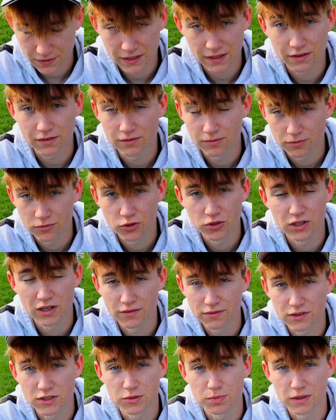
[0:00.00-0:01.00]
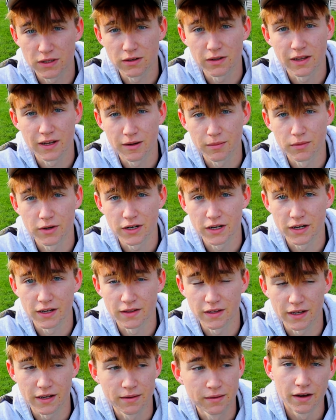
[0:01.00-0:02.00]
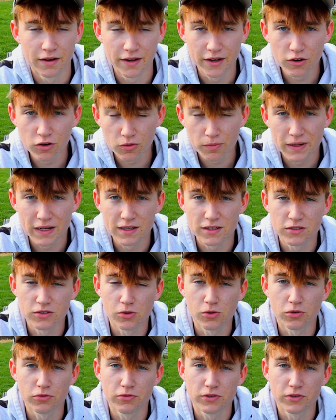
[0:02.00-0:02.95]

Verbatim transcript: yeah, you're gonna have to spend a lot of money on that. Narrowband solar